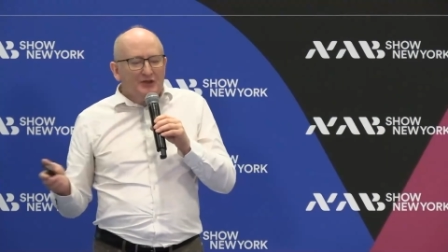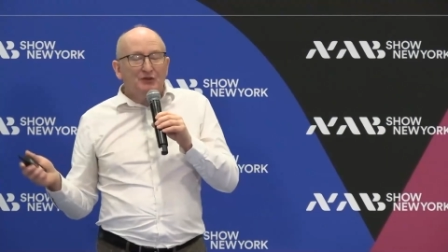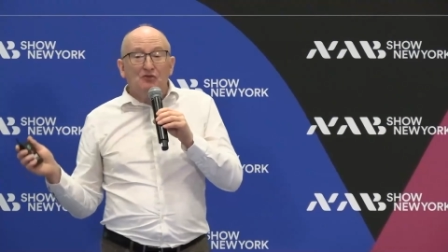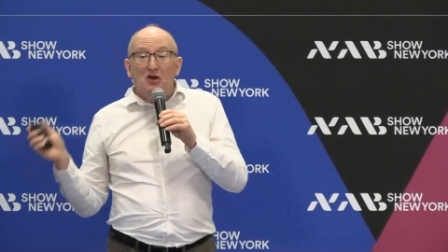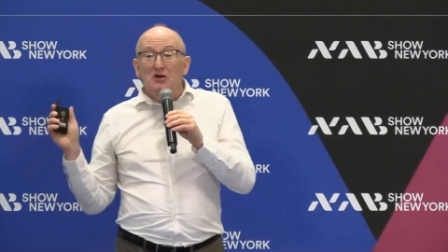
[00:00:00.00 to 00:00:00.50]

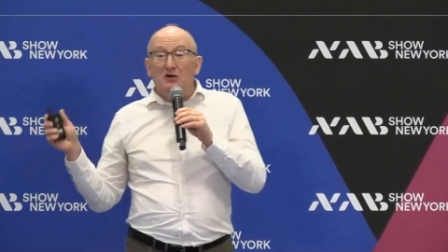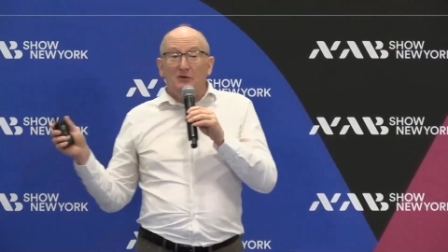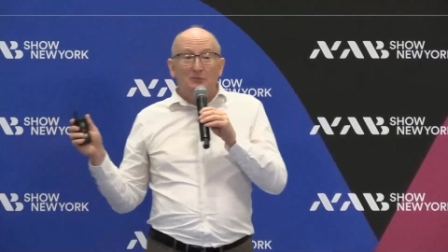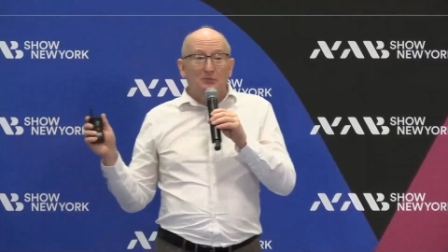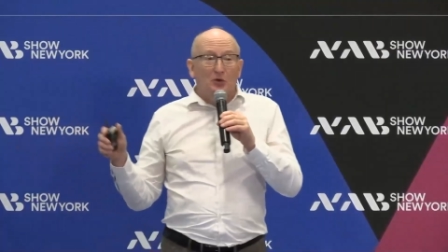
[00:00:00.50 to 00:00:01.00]
There
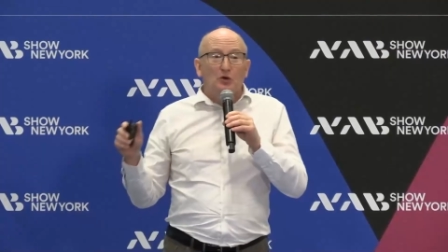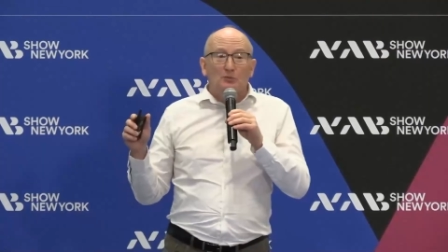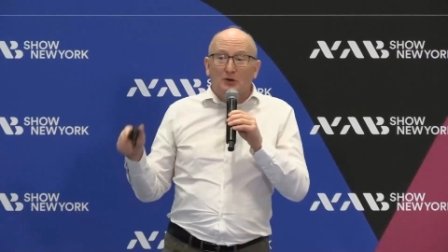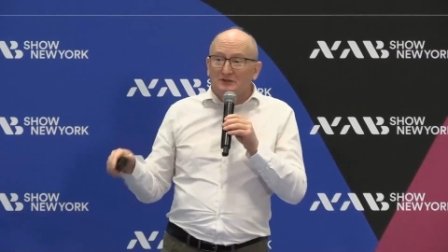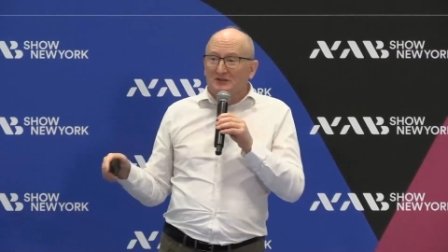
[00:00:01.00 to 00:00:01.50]
are more
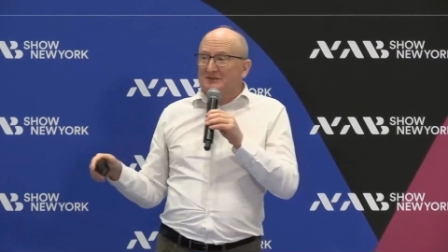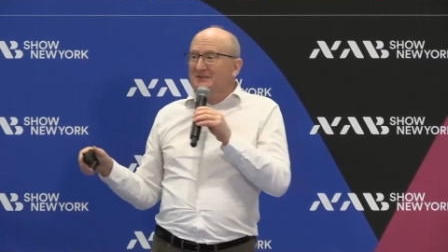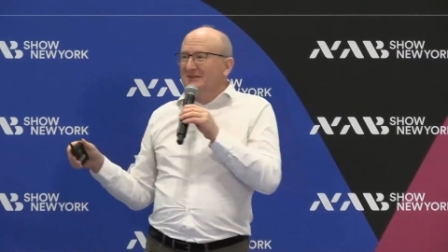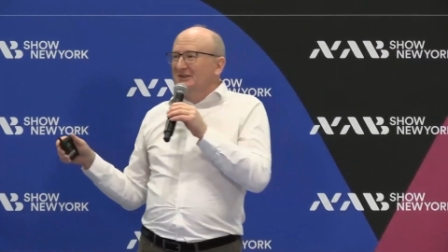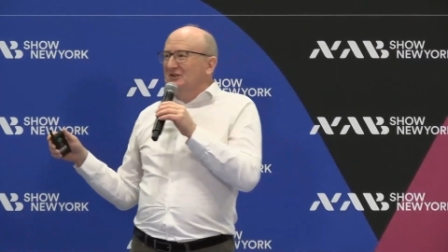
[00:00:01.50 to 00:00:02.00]

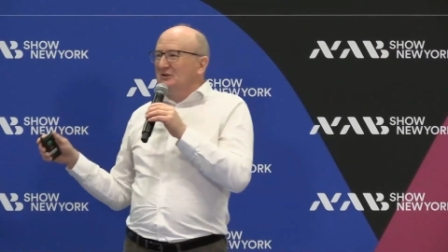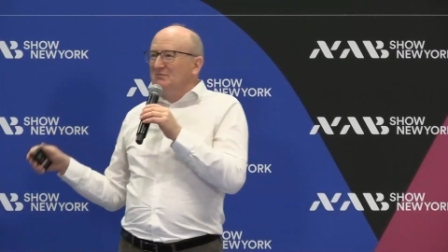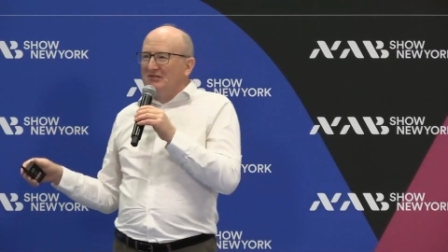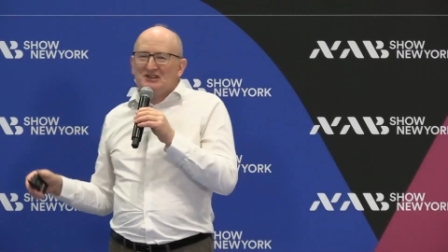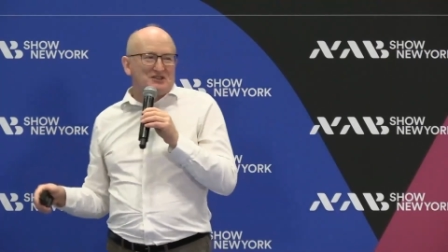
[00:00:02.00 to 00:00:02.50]
modern
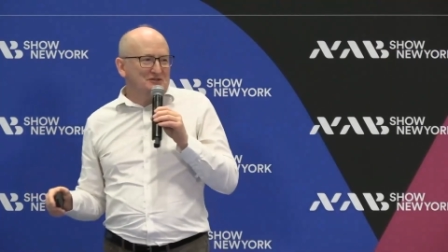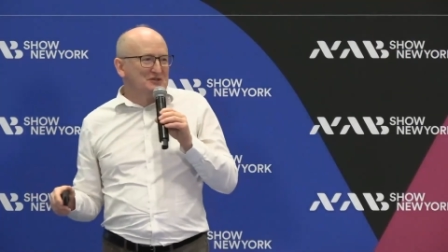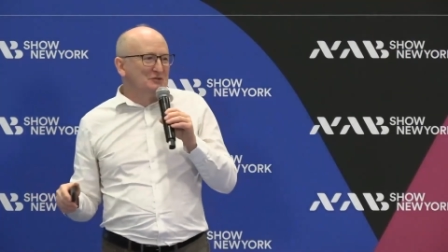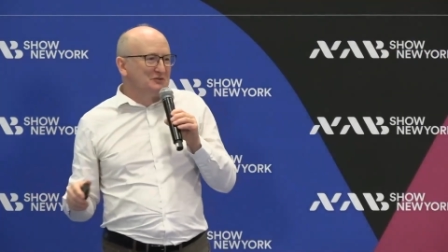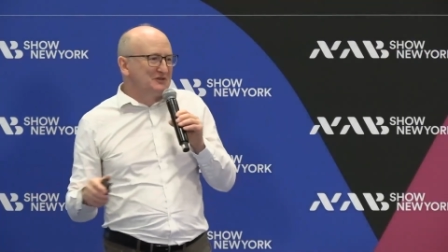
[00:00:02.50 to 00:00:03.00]
compression
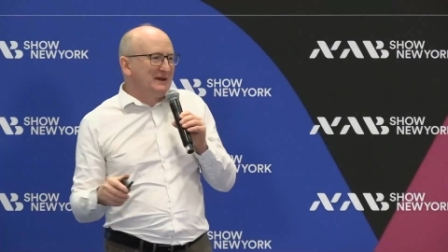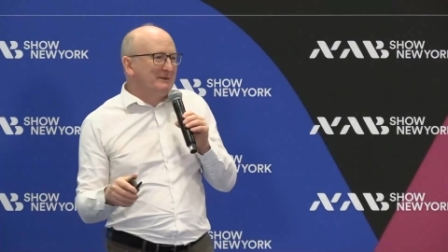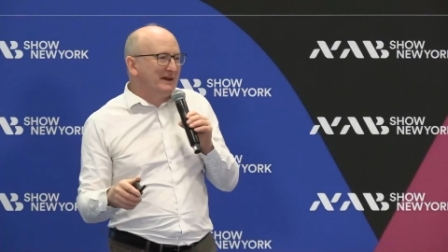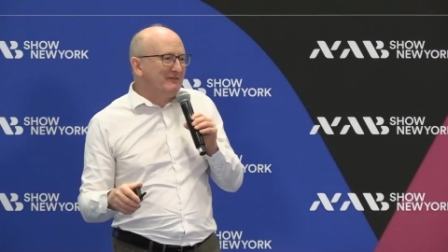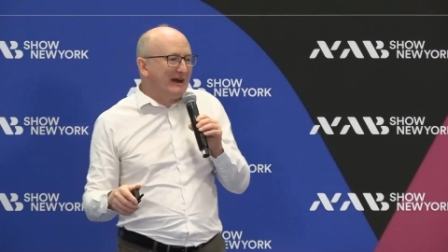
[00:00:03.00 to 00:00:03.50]
tools
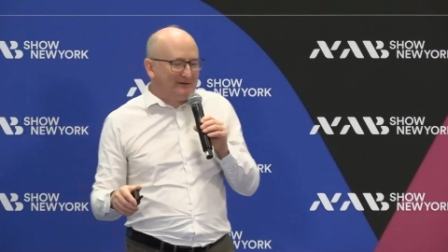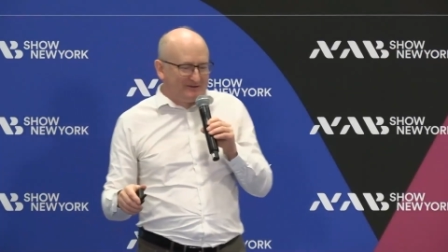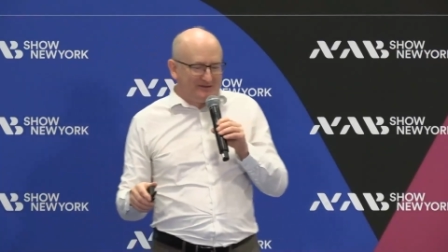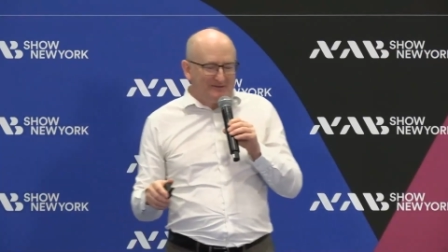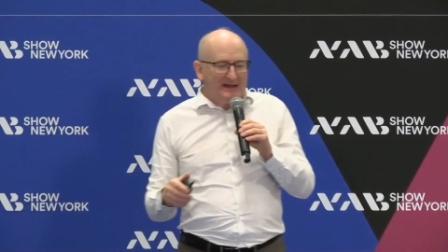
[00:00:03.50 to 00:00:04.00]
coming around,